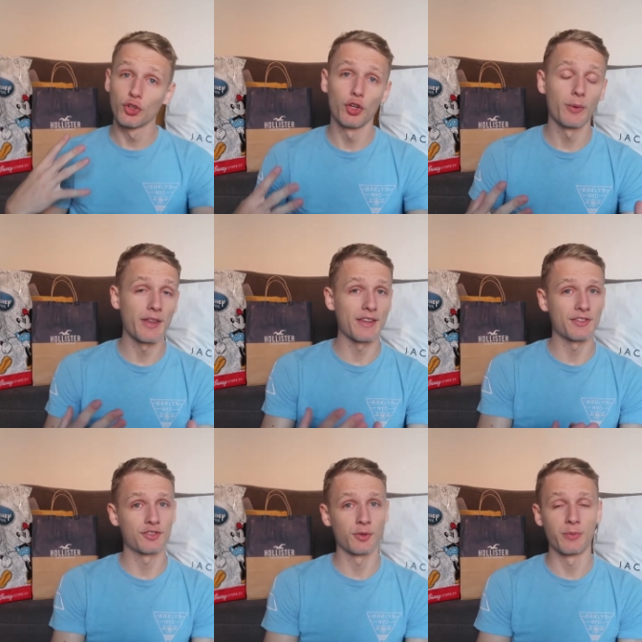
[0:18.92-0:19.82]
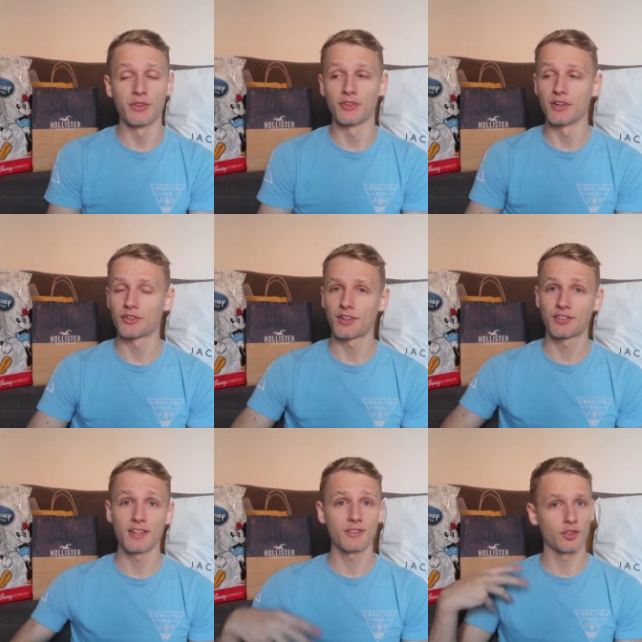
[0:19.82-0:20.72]
I don't know whether this is something you're
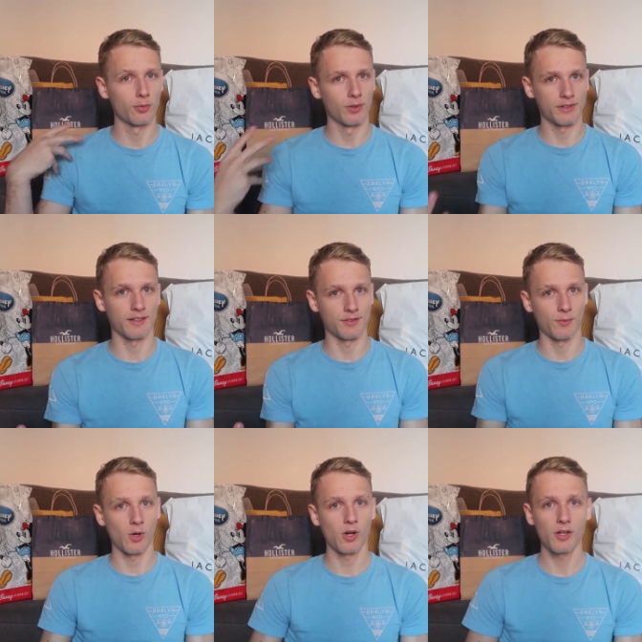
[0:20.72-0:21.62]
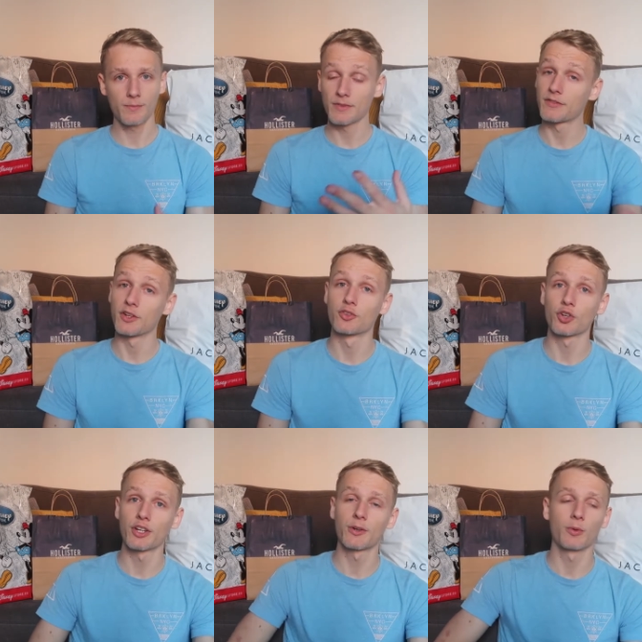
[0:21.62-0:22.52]
interested in, so we'll test the water. If you
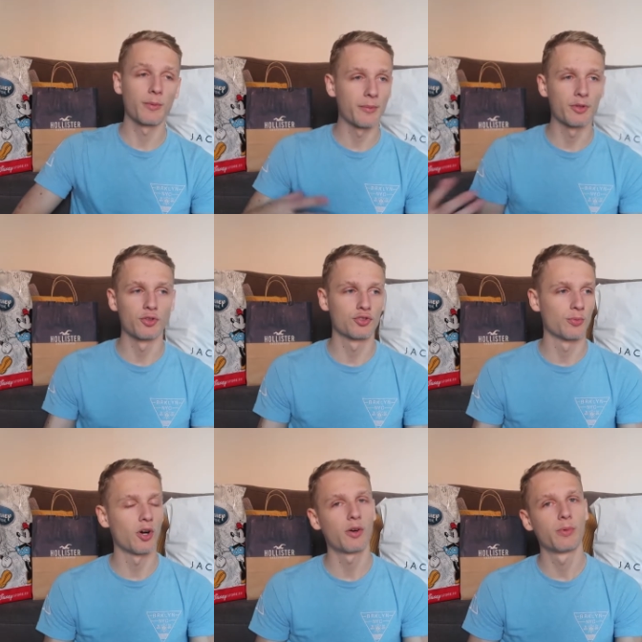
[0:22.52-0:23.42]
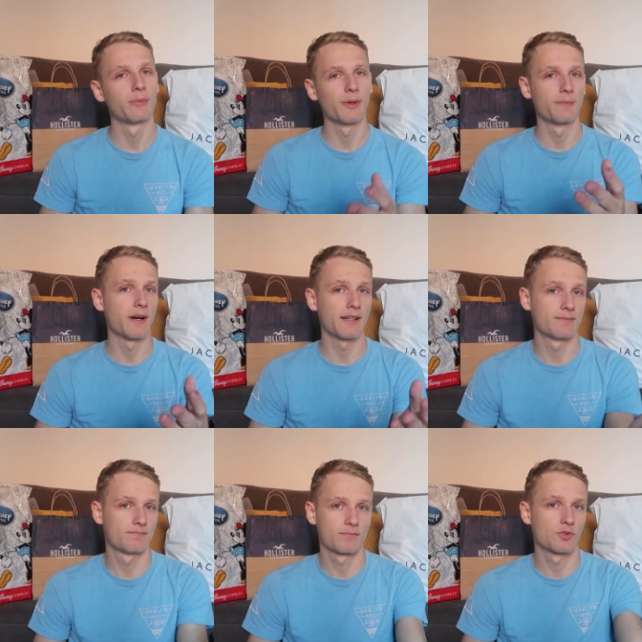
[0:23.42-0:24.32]
enjoy it, we'll maybe do some more when we
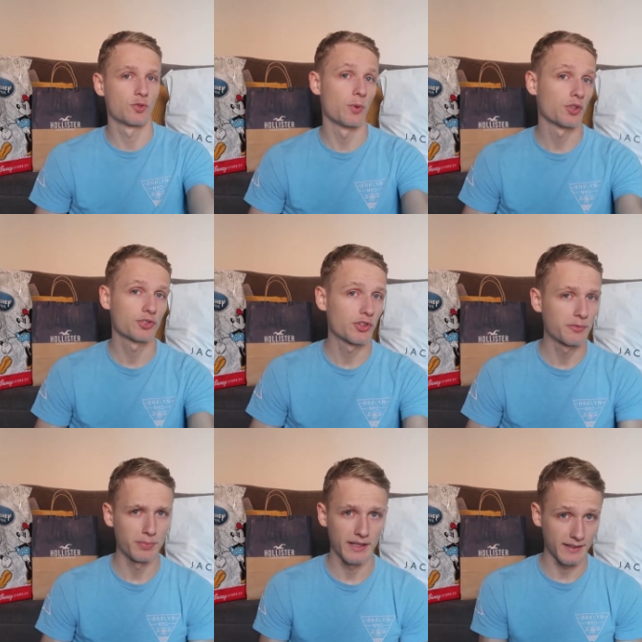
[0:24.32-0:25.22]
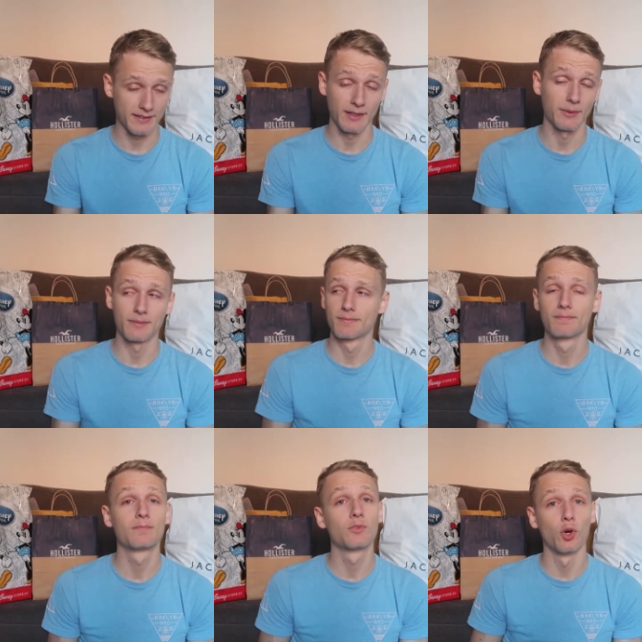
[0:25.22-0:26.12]
buy some more stuff. But like I say, we
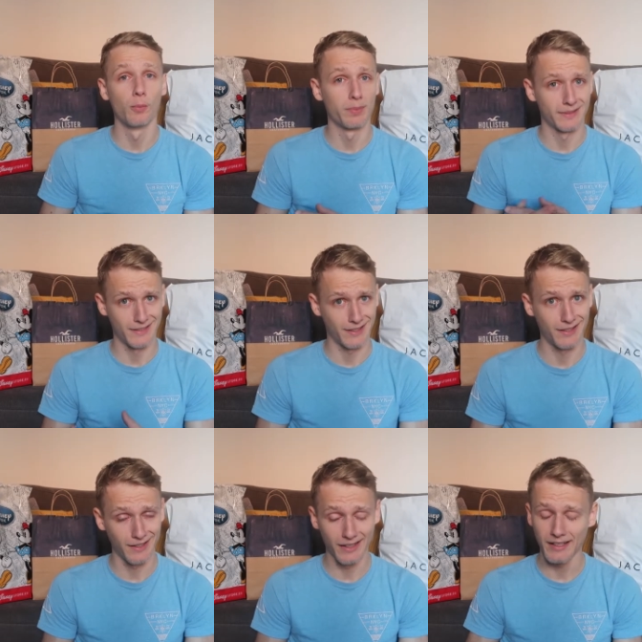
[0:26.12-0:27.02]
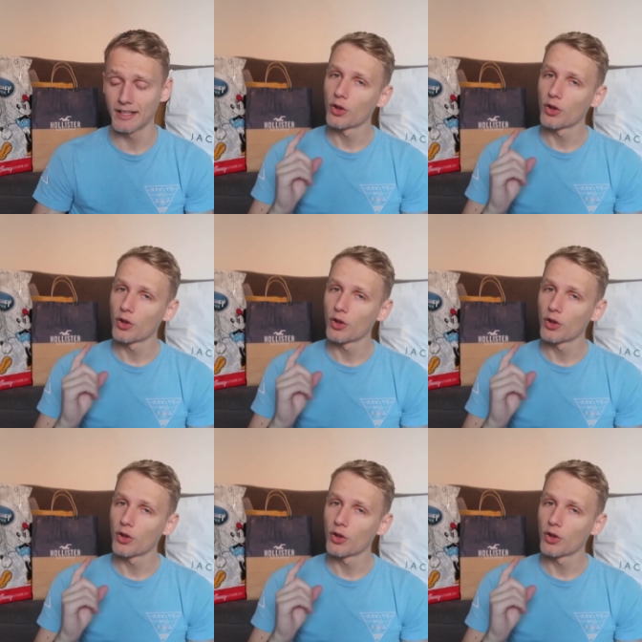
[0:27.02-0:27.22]
don't particularly.